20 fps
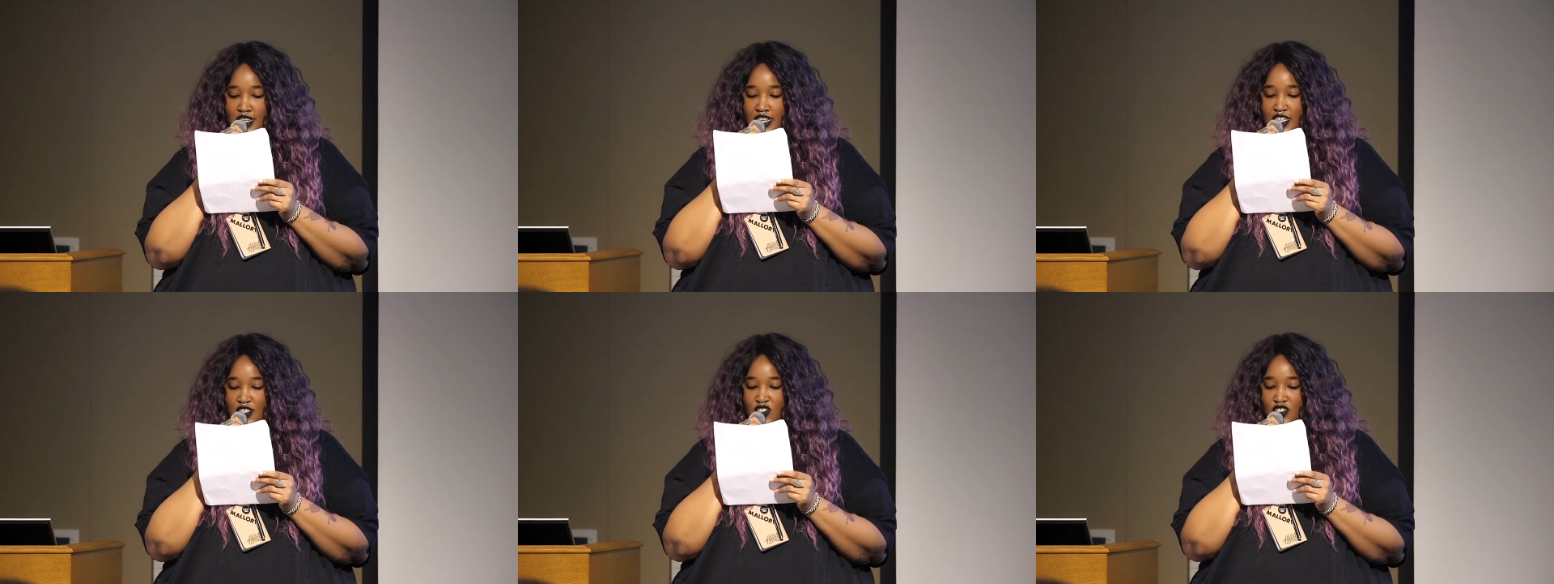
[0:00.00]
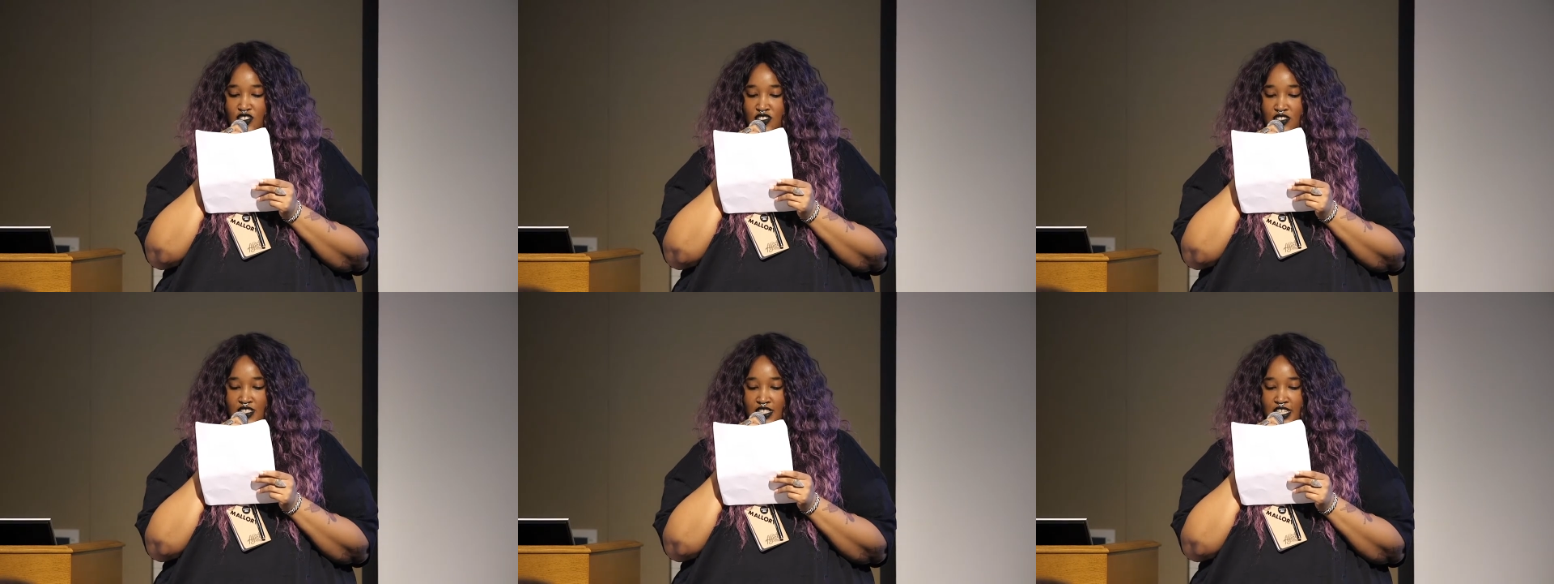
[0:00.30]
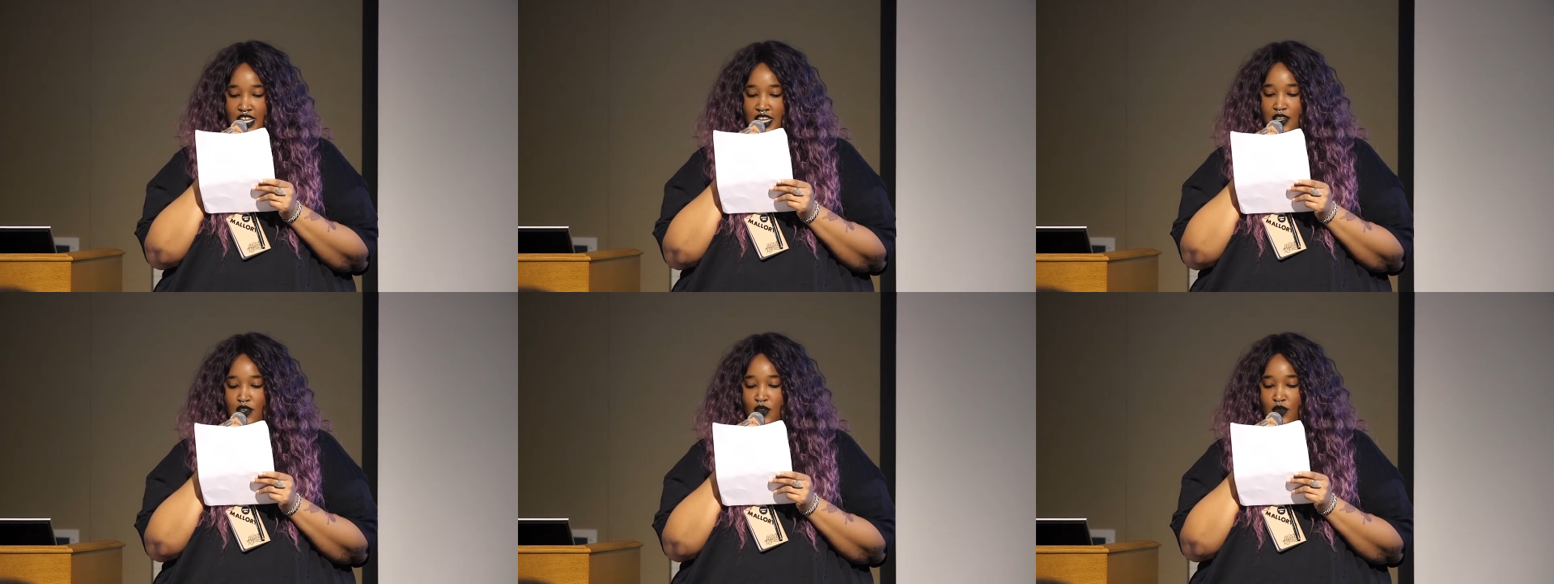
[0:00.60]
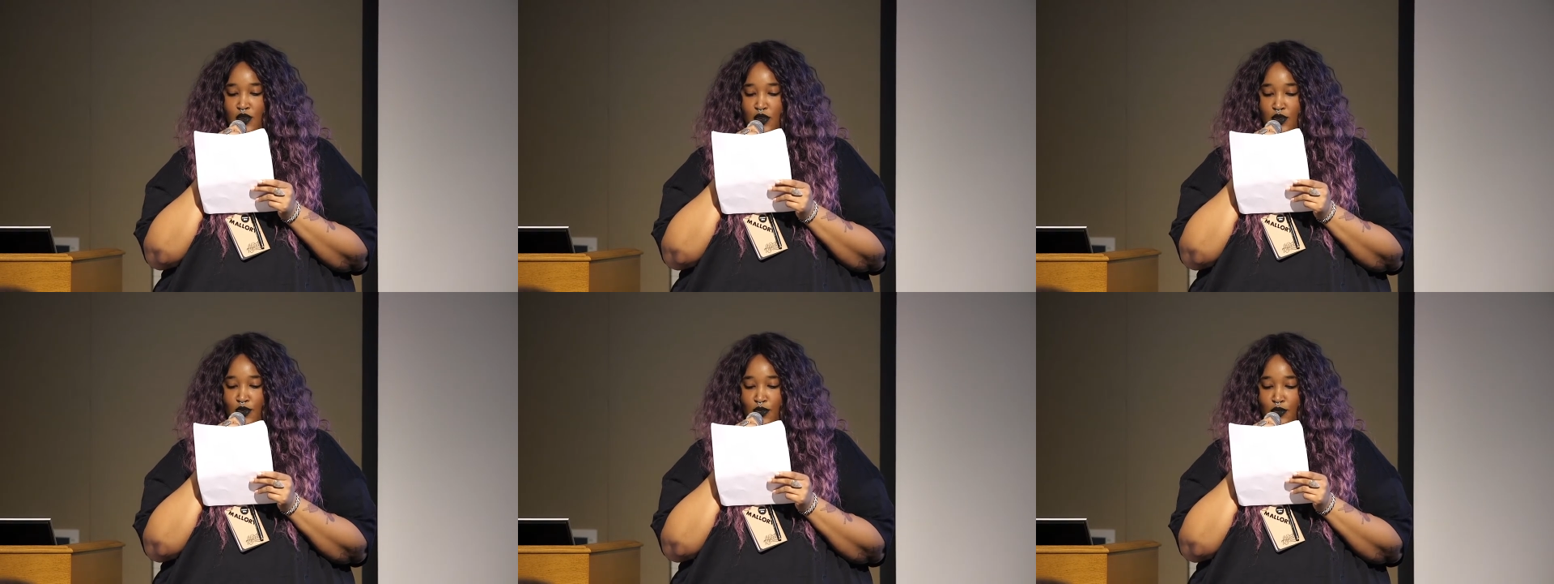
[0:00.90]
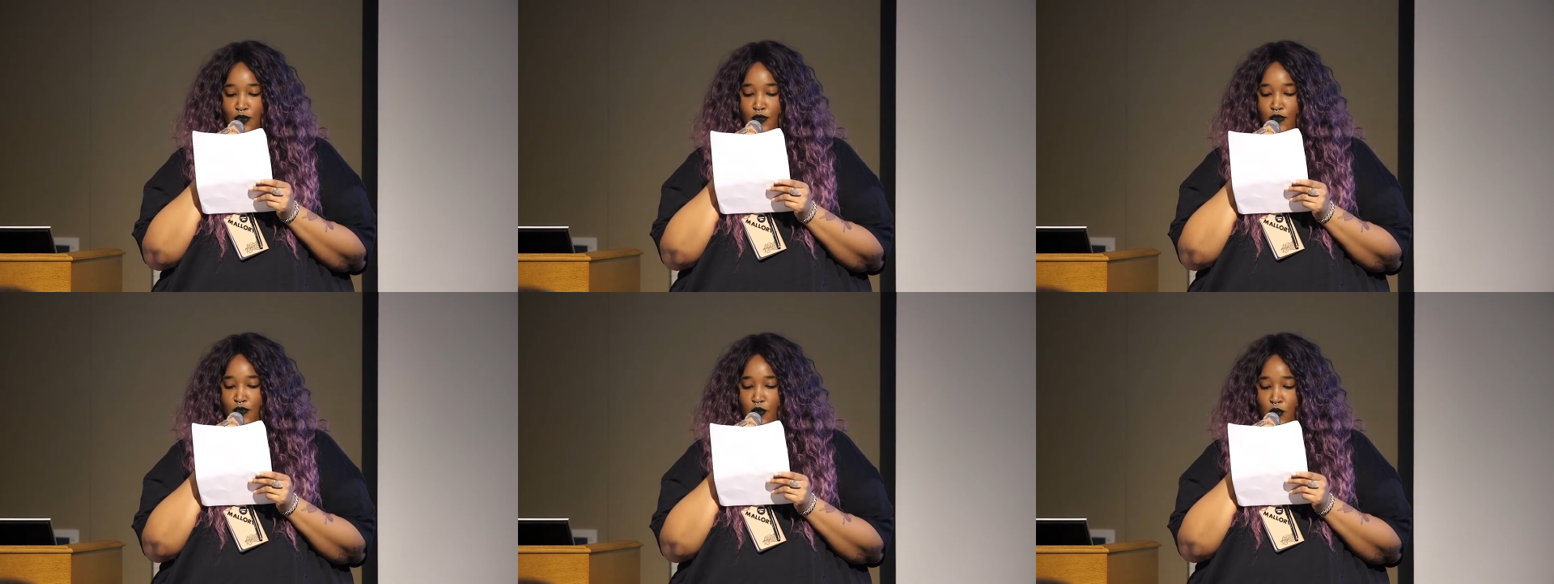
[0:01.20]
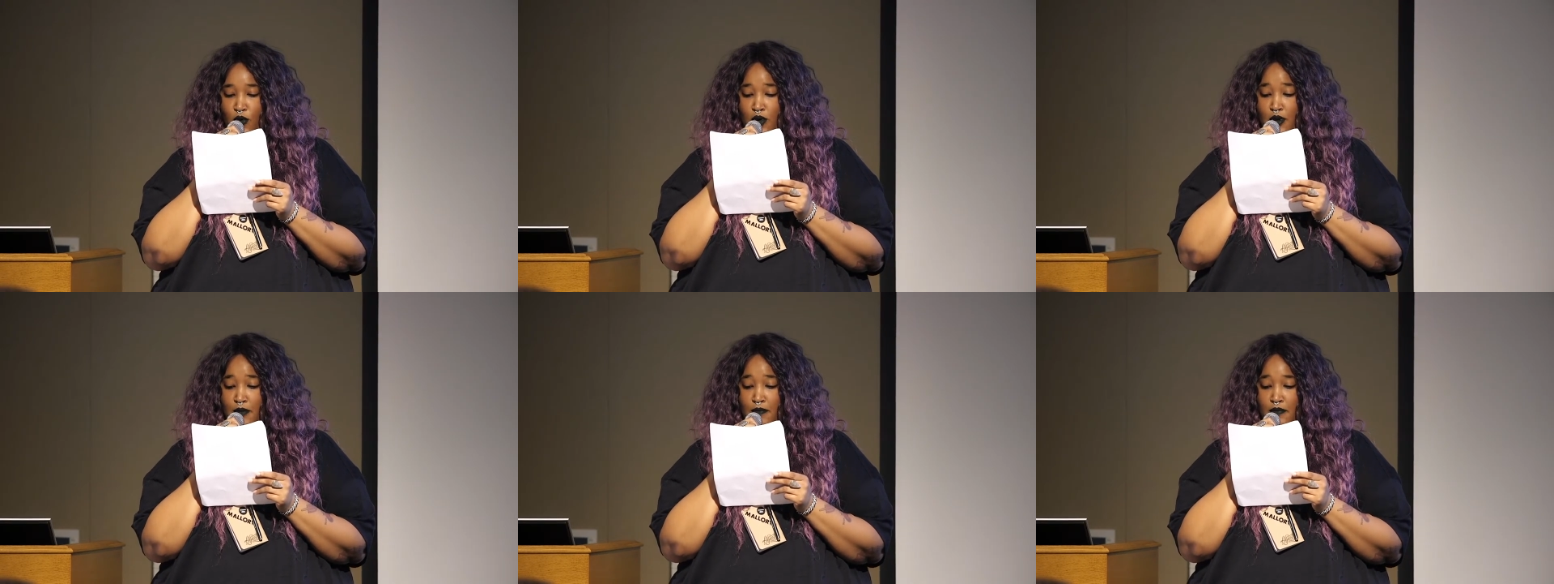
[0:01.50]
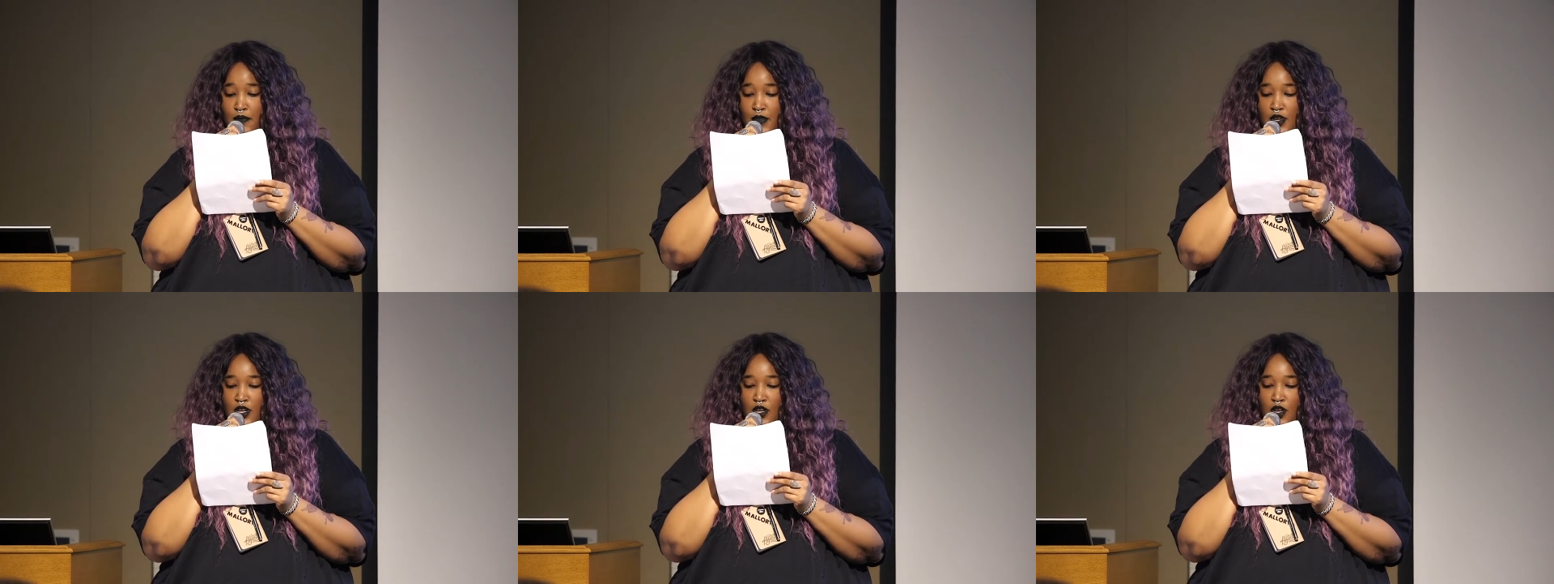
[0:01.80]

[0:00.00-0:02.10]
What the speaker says: it's just taken on a new form.